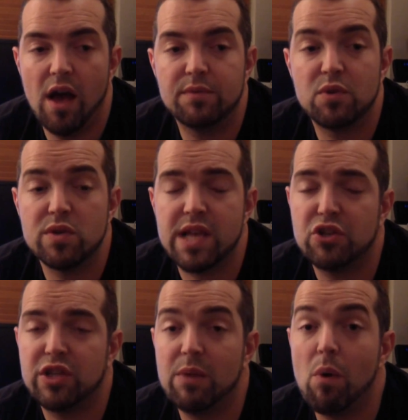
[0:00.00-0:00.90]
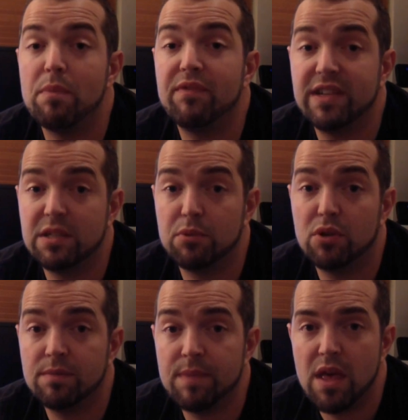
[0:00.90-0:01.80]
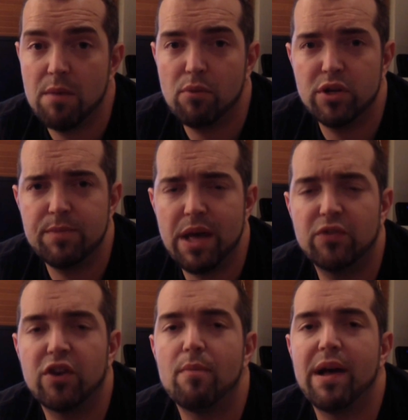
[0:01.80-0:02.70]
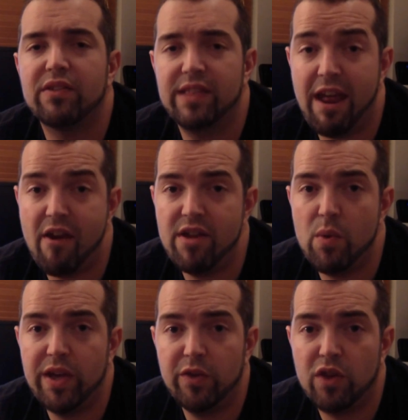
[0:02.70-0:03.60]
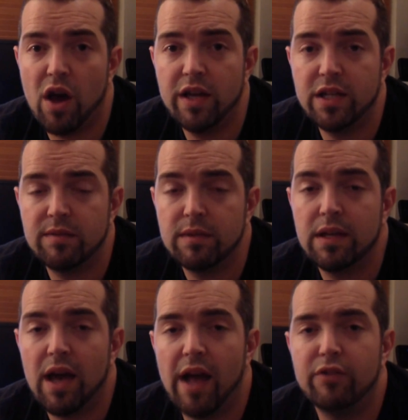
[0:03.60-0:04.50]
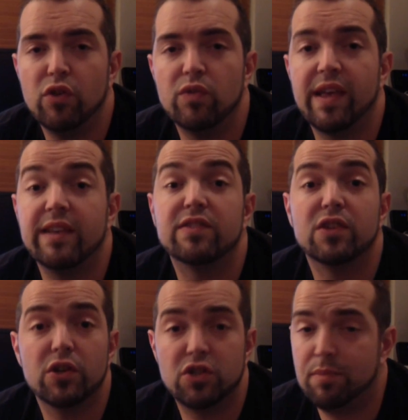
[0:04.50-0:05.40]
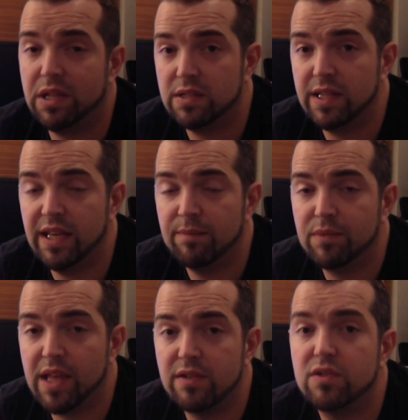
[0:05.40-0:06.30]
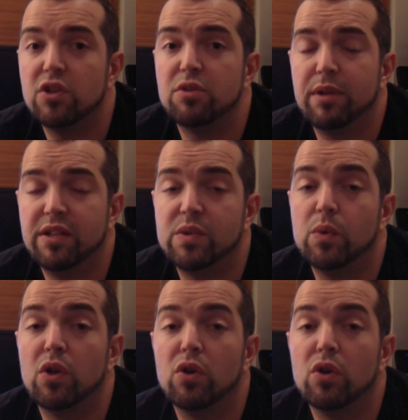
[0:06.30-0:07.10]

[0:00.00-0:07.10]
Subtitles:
So essentially it won't be visible, but you'll be able to go back to the area where you died and use a search ability. That search ability will